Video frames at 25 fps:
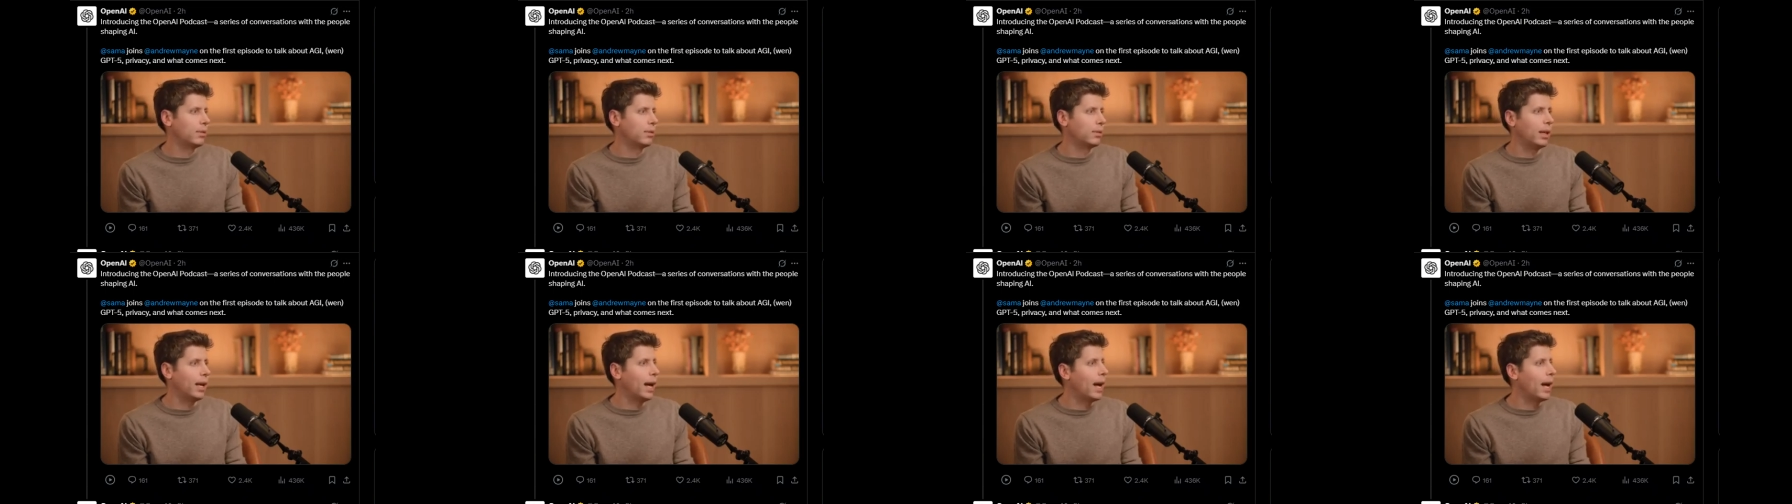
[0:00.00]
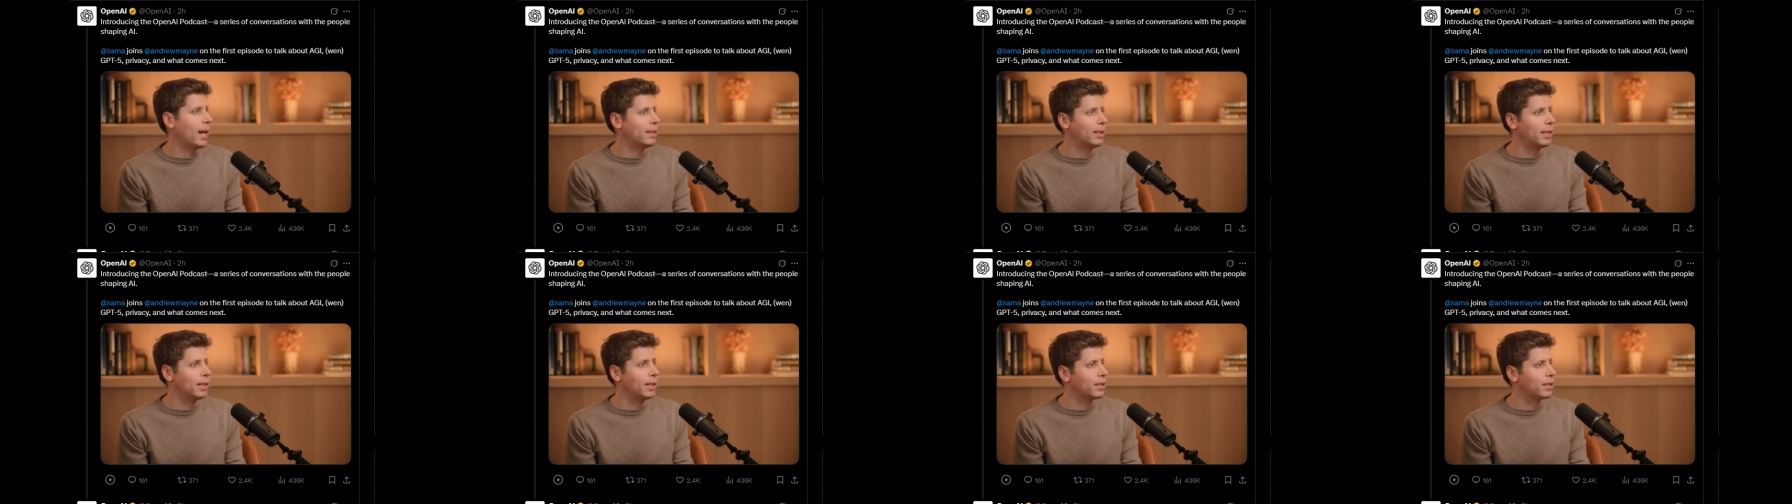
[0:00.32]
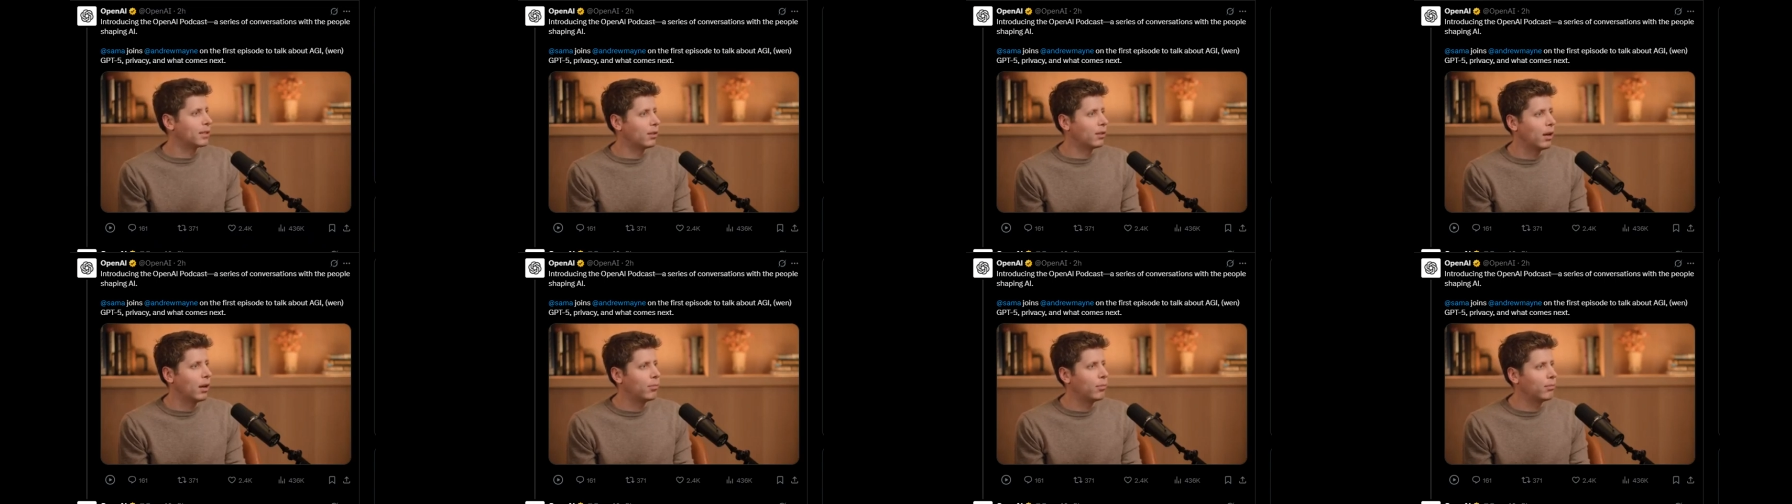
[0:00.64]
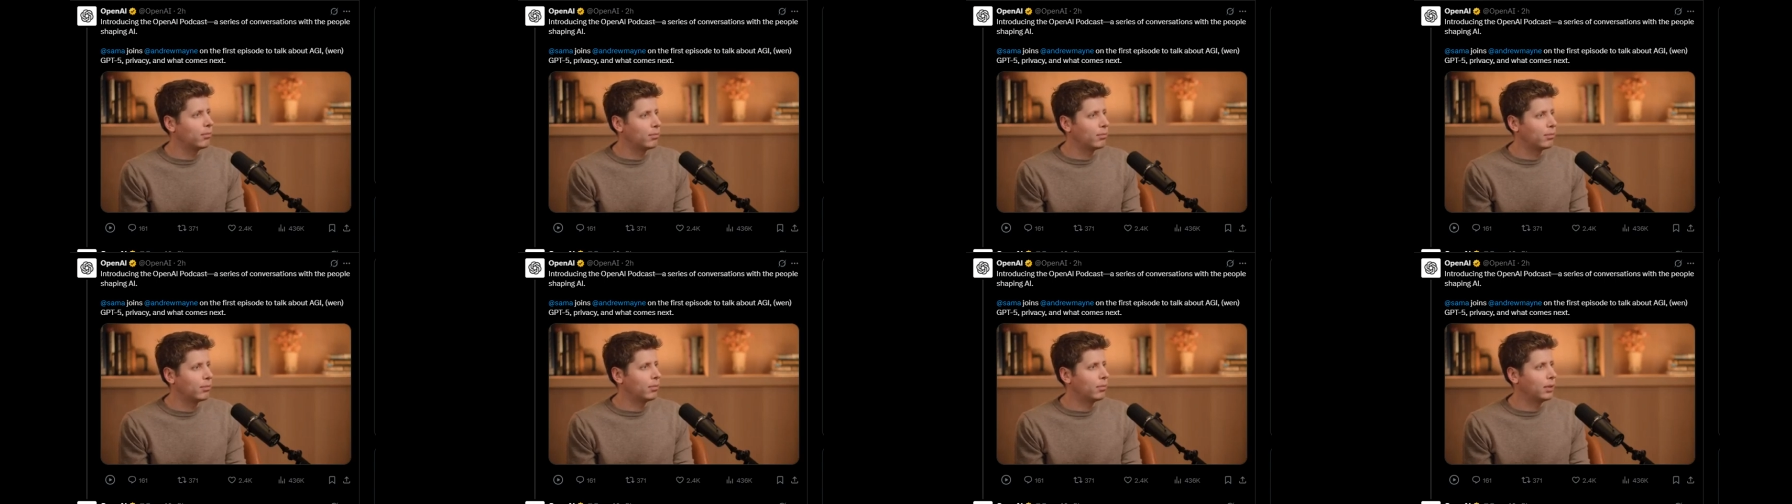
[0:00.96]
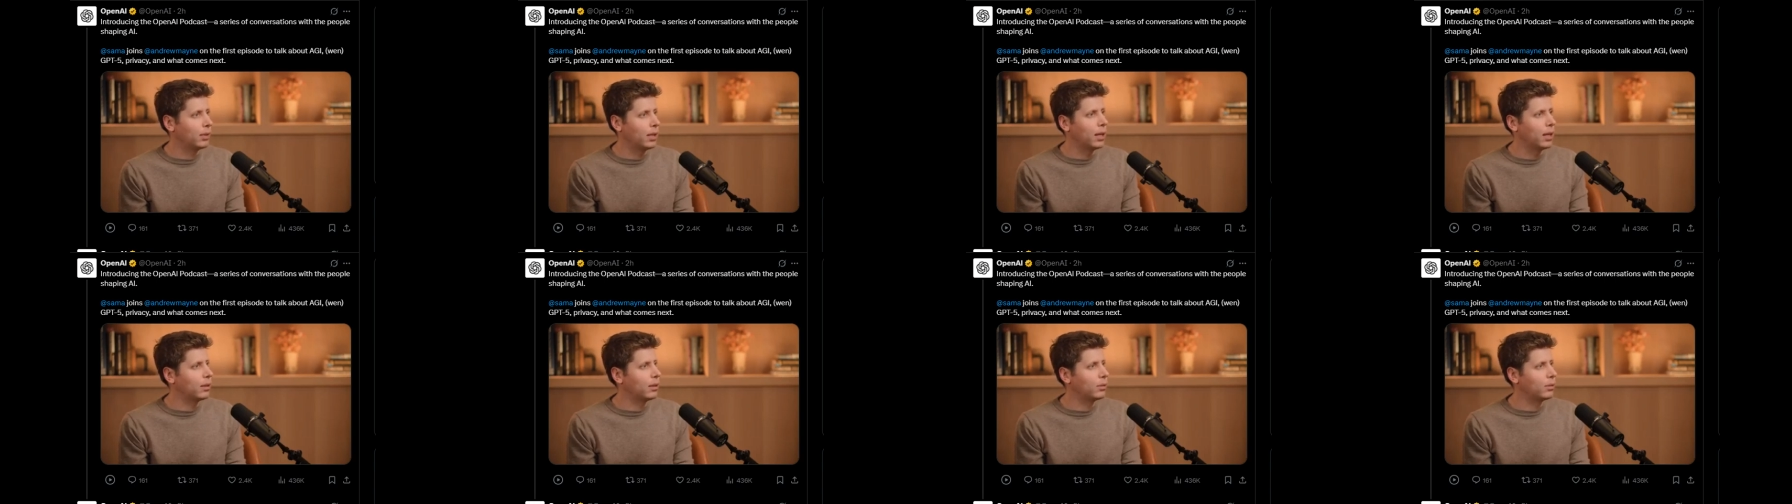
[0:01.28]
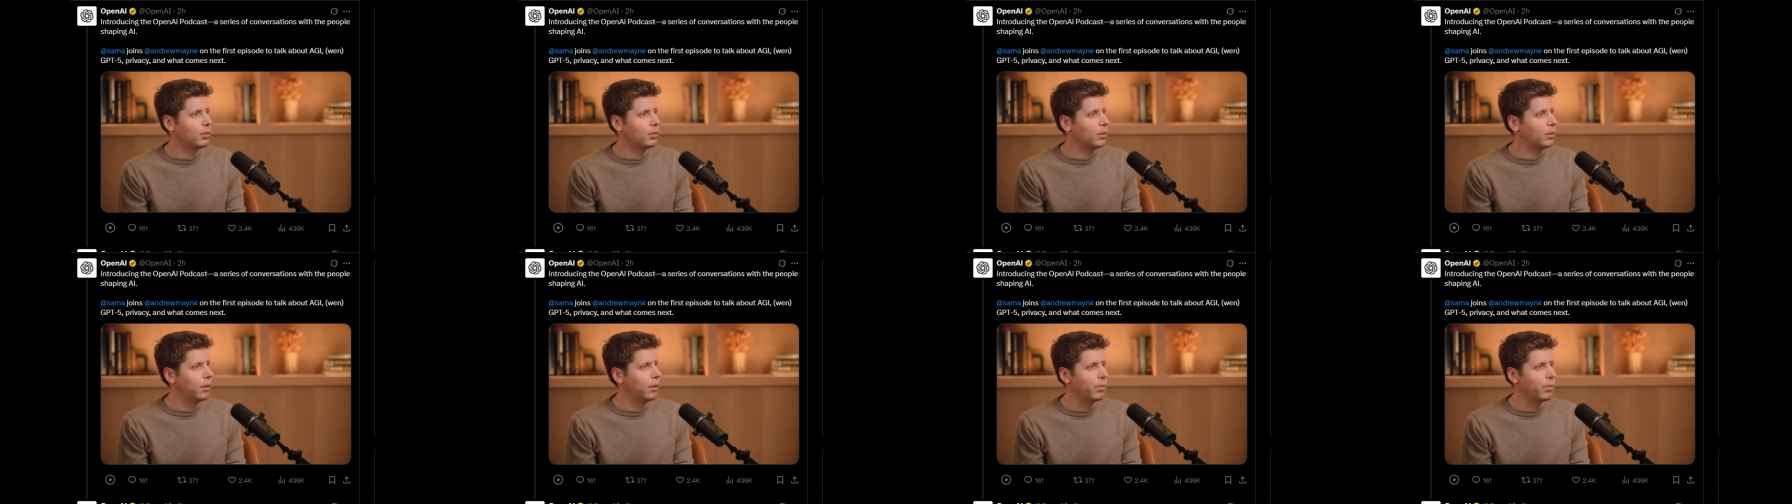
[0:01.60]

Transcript: I think ads on Instagram kind of cool.